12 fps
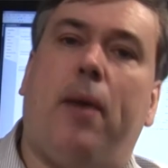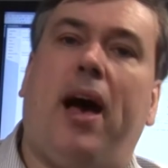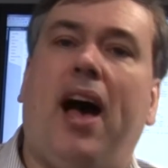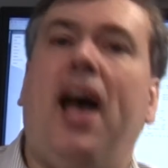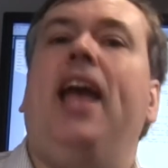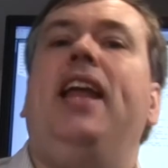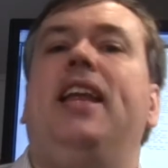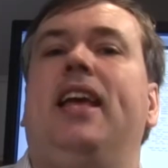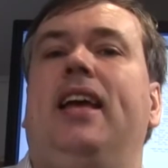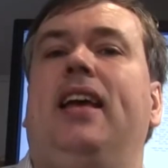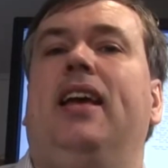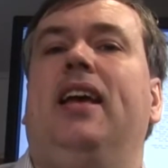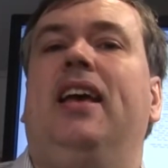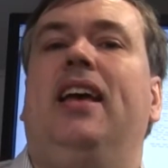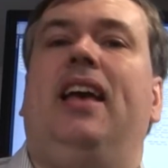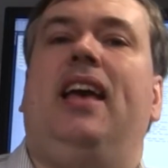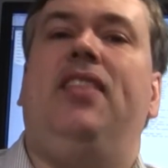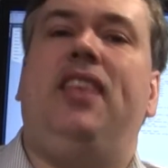them from
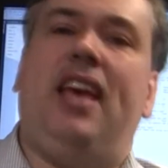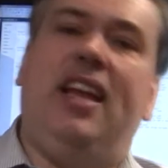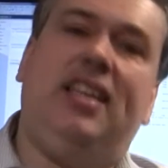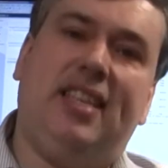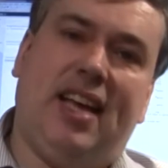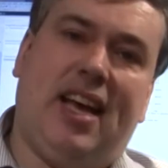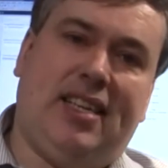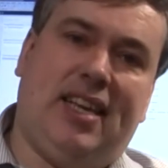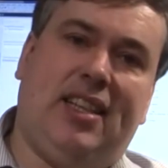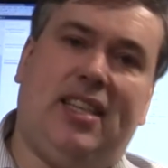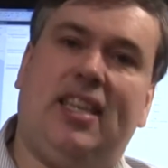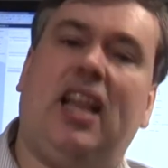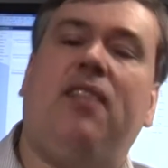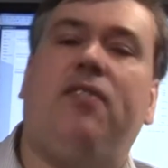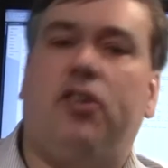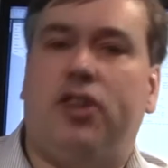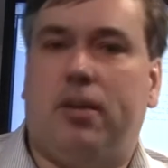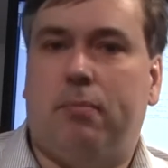hiding in the internet
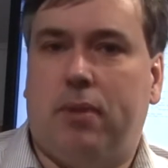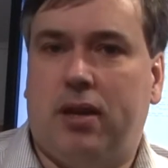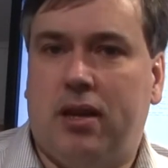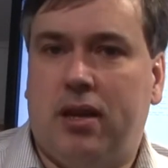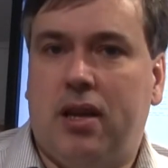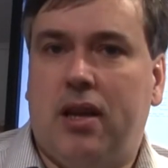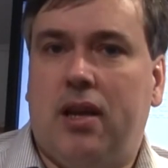and the telephone